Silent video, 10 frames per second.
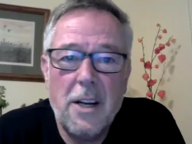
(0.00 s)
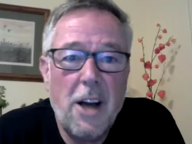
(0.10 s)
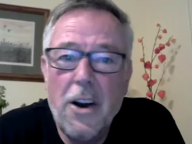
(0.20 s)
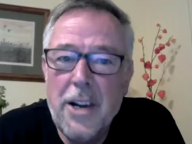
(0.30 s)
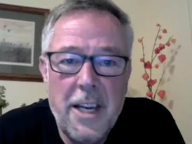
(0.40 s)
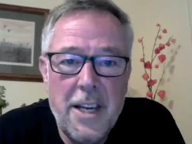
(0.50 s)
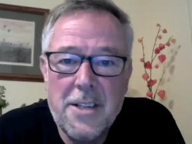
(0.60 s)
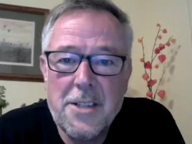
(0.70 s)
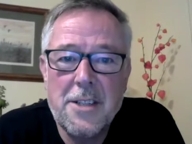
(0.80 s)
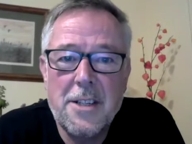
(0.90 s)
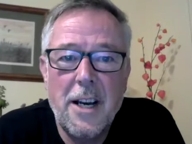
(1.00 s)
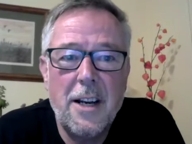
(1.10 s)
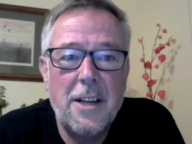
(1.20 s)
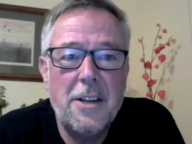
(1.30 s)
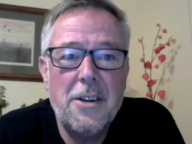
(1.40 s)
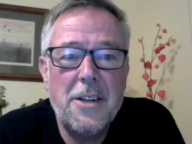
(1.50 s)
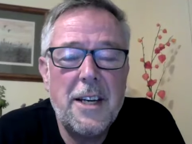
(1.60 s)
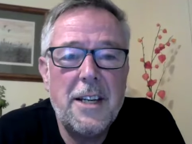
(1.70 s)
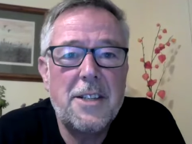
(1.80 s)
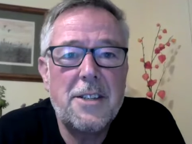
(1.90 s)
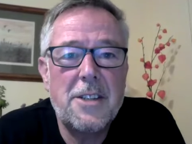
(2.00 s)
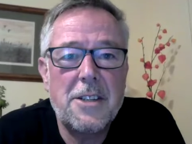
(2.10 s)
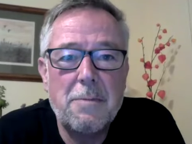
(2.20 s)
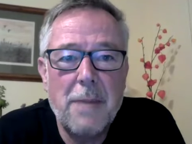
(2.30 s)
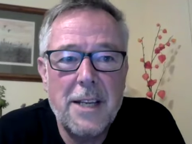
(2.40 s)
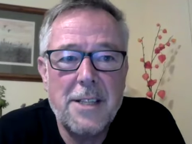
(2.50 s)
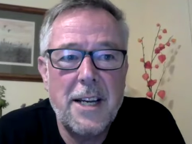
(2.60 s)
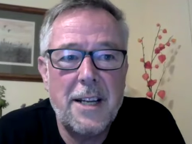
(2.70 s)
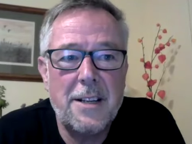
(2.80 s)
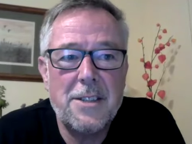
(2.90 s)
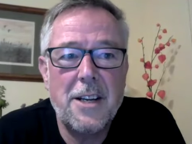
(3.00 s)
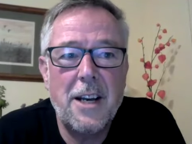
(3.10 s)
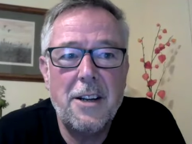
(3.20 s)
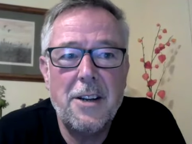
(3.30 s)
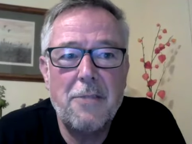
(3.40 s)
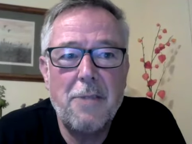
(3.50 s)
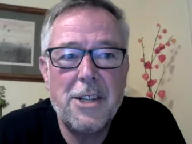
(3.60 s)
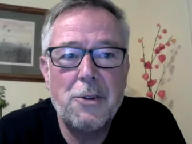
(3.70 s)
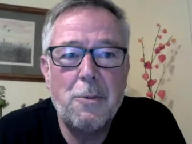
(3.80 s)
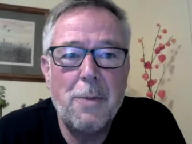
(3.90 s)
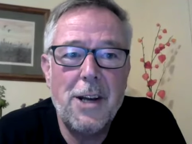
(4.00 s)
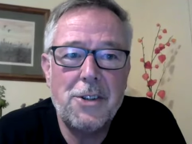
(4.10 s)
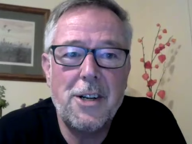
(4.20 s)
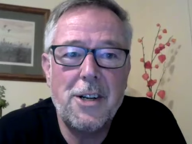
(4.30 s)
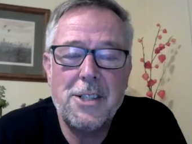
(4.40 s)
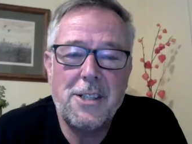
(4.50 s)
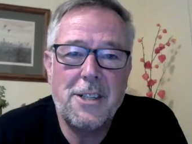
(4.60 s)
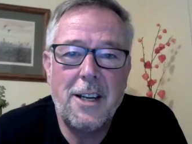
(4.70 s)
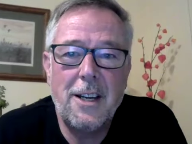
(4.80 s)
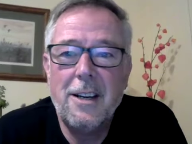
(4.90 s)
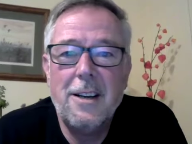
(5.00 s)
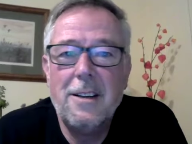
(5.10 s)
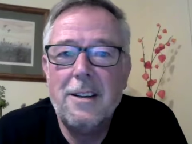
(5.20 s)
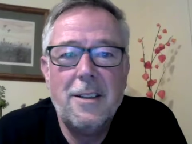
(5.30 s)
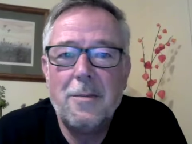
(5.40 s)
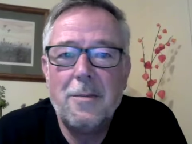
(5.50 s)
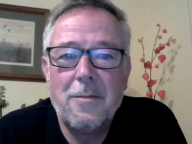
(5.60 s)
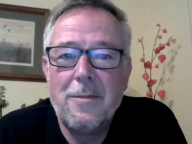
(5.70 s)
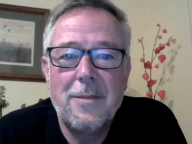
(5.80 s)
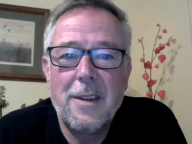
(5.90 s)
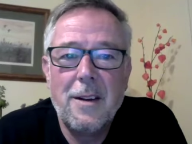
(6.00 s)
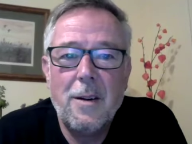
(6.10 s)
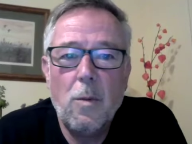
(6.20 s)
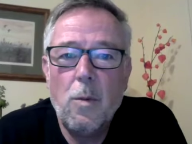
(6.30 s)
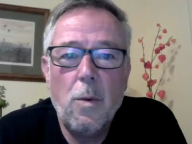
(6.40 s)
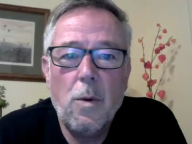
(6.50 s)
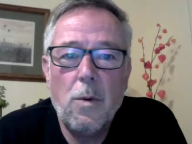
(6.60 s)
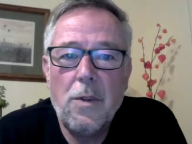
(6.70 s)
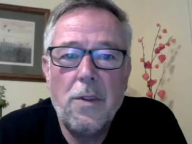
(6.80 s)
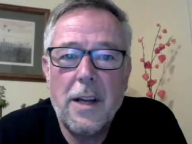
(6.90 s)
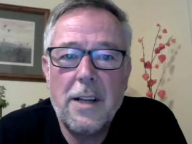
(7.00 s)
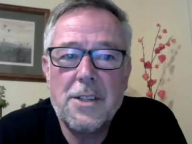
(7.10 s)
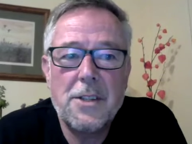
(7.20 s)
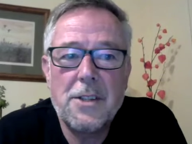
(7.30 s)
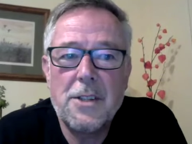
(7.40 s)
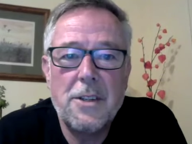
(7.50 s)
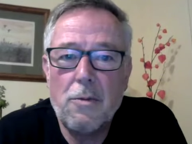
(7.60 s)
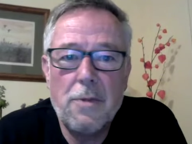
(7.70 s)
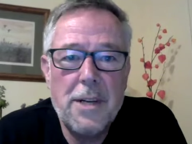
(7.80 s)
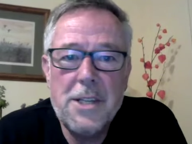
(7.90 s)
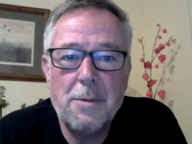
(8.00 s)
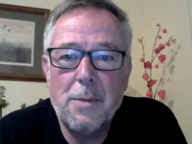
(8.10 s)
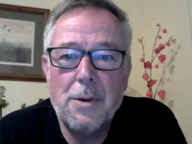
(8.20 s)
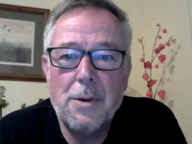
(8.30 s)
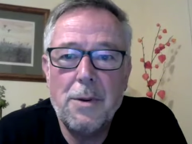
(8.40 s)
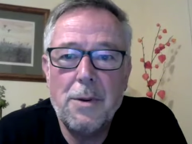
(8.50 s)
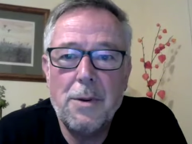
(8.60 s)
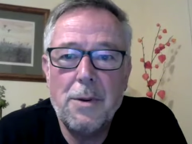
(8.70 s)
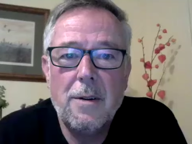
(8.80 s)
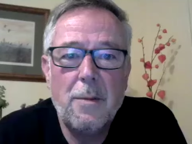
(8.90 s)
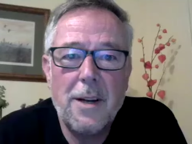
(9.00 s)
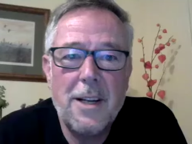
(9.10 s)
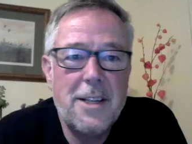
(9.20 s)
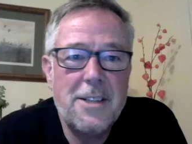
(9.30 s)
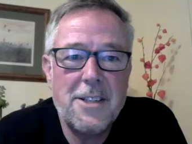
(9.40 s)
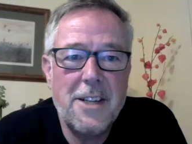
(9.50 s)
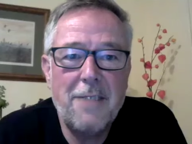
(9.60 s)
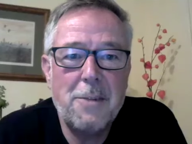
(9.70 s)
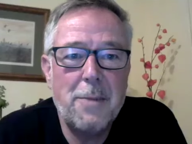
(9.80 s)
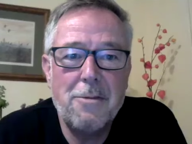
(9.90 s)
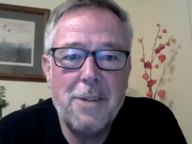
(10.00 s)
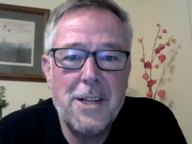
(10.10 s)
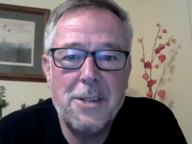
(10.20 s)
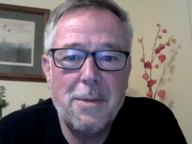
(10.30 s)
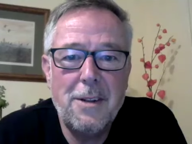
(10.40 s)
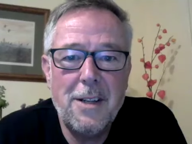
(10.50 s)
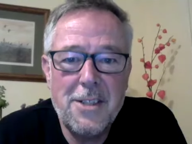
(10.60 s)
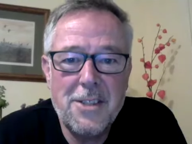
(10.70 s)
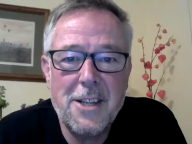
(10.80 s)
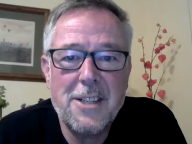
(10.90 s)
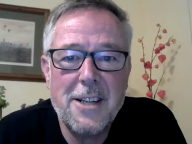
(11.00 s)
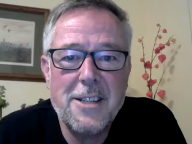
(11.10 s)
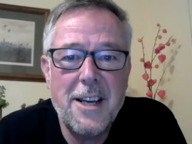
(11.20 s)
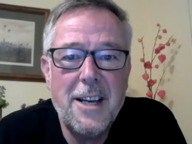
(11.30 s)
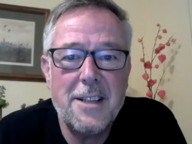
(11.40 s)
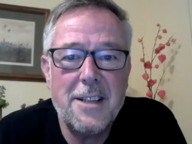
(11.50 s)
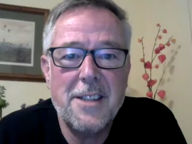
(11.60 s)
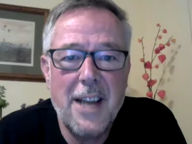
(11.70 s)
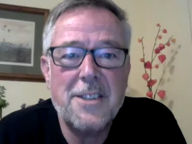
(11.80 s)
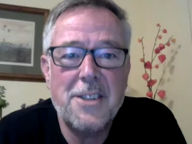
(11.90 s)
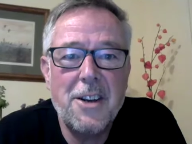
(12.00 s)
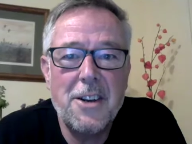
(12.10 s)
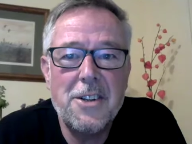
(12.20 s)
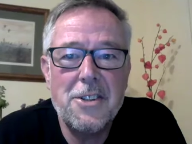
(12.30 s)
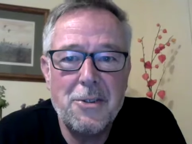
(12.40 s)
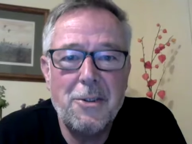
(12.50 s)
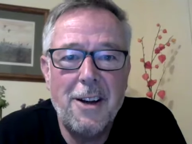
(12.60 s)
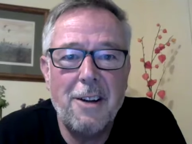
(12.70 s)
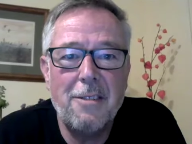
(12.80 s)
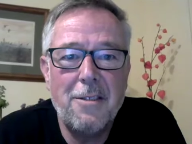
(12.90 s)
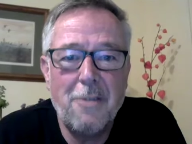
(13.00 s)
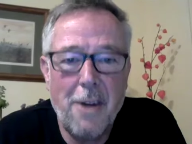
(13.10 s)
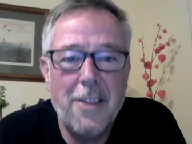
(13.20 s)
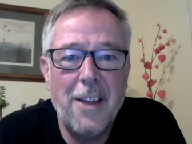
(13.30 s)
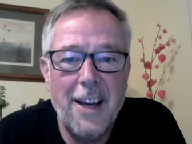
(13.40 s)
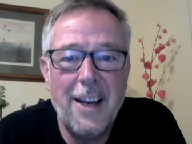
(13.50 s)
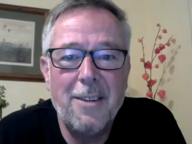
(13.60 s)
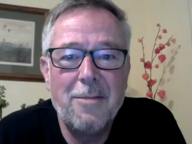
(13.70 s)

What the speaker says: unease, and it doesn't make sense. And the rational mind tries to say, well, that's not reasonable. Well, it doesn't have to be reasonable. It's just as it is. That's unconditional love right there.